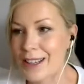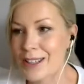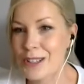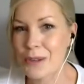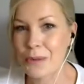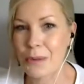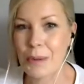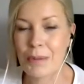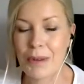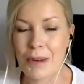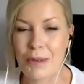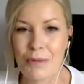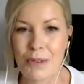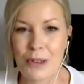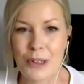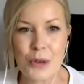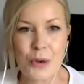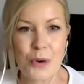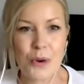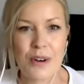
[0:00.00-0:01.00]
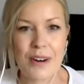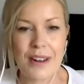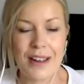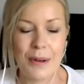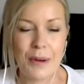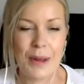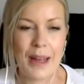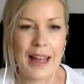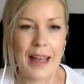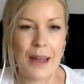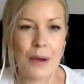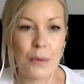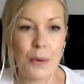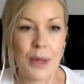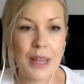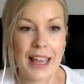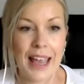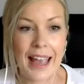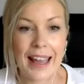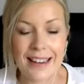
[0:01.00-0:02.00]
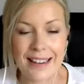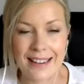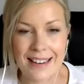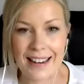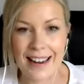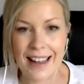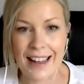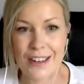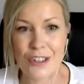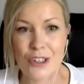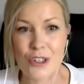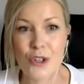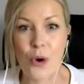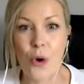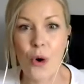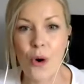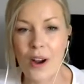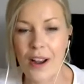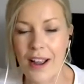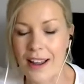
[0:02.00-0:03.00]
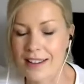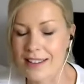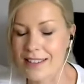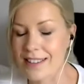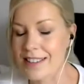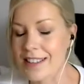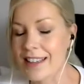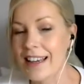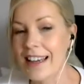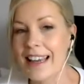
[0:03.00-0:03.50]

to the Women of Fedora uh, weekend and, and, to talk at it.